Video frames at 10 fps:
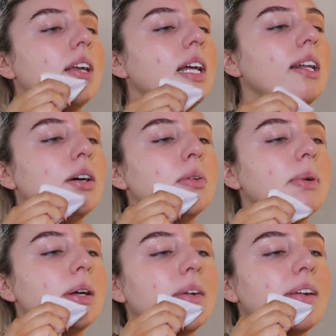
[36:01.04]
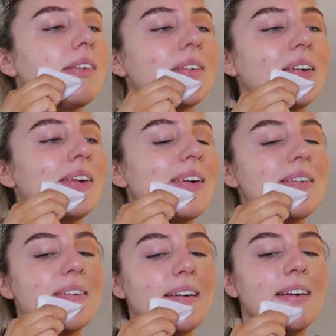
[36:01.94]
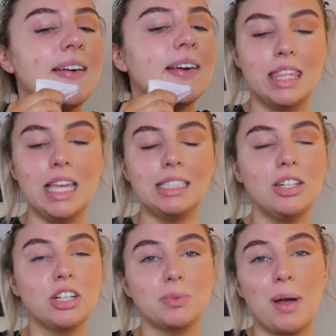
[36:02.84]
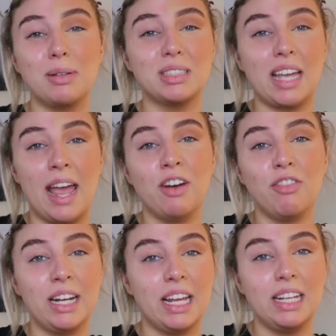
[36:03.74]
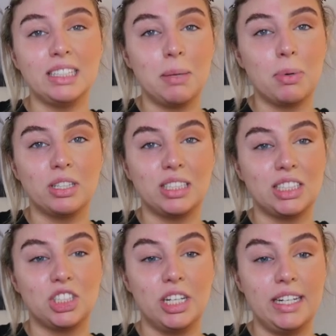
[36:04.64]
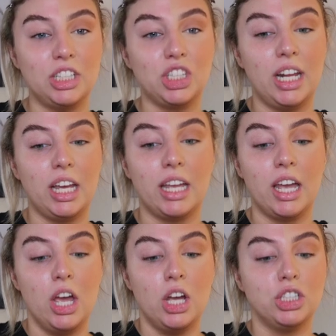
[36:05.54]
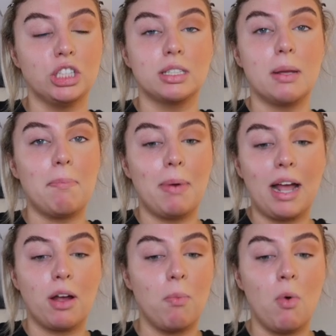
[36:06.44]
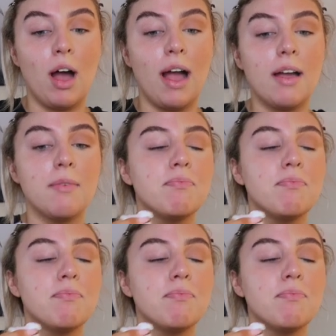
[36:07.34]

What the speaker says: a little bit would have gone over. This look as well, it's again really easy because it's literally just black and white.